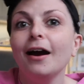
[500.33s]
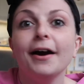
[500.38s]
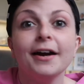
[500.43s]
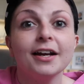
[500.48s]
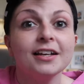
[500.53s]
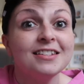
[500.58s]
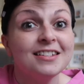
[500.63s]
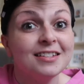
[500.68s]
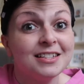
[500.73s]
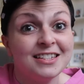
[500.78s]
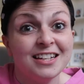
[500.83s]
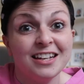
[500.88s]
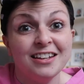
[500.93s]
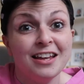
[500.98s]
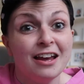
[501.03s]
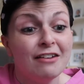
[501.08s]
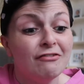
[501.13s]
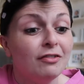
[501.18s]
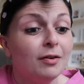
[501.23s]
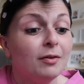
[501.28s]
I can sit
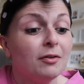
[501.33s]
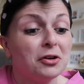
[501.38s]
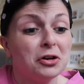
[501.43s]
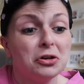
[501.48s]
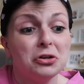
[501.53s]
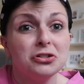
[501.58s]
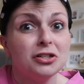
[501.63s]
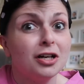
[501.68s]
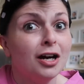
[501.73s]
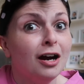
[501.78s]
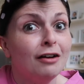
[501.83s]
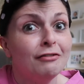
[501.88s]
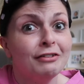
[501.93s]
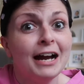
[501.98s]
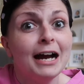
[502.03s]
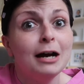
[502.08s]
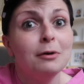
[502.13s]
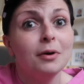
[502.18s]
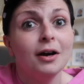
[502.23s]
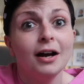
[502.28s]
there for a good half
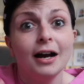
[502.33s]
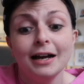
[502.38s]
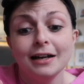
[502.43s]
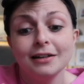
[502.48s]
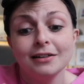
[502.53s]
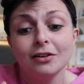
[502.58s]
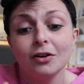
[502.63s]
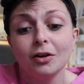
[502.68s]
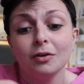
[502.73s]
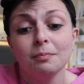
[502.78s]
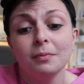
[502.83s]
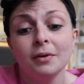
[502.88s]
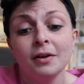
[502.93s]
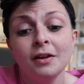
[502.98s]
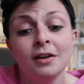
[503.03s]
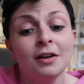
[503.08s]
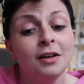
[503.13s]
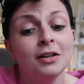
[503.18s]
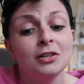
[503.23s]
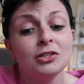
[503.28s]
hour and not
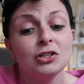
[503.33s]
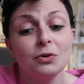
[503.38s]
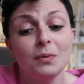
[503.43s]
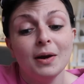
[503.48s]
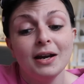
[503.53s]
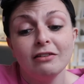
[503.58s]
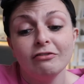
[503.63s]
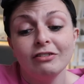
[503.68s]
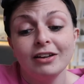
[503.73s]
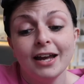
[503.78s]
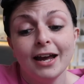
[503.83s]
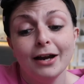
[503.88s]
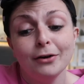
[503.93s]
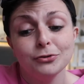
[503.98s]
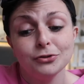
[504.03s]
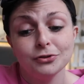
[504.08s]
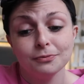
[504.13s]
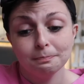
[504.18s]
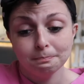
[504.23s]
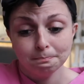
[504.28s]
do anything
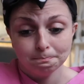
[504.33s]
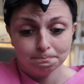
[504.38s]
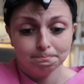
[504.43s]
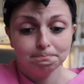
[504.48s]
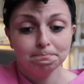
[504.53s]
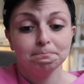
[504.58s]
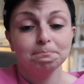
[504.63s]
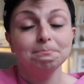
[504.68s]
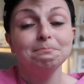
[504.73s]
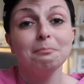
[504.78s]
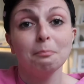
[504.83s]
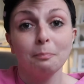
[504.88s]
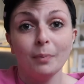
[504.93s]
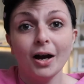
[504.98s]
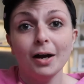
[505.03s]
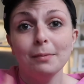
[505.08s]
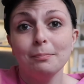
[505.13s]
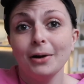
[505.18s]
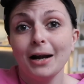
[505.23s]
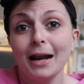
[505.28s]
else
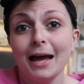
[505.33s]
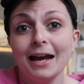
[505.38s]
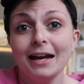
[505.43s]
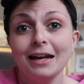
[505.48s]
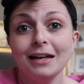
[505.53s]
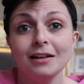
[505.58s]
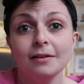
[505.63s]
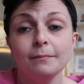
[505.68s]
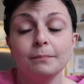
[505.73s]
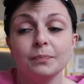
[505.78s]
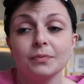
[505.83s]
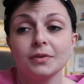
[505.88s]
but play.